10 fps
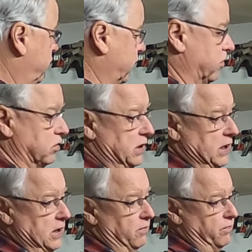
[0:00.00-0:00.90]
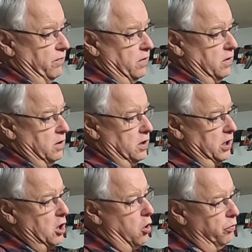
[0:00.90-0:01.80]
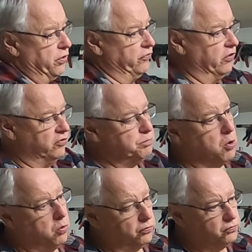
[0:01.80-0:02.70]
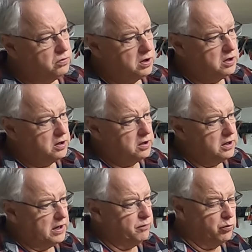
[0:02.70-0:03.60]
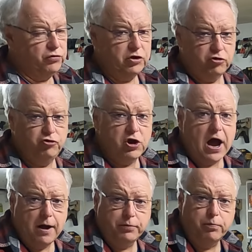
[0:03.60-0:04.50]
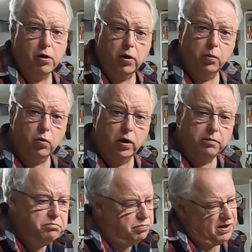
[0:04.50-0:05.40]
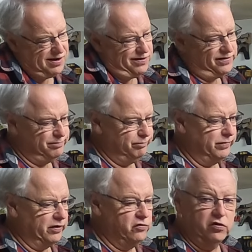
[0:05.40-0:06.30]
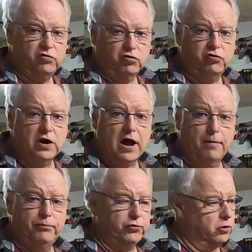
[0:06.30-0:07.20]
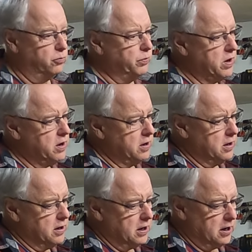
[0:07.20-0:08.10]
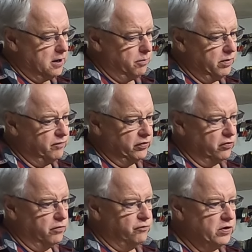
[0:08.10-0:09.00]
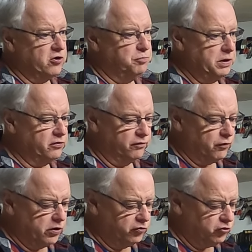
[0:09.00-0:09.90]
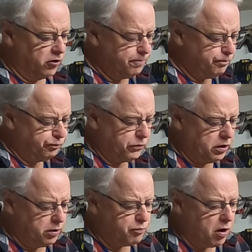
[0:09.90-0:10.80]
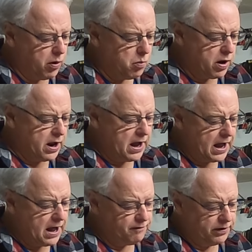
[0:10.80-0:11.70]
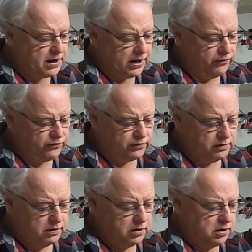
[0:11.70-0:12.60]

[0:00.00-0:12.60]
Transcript: just leave, this exposed. If it was in your shop, you probably would, because it's just your shop. So if it's a finished piece of furniture, you probably want to have a nice,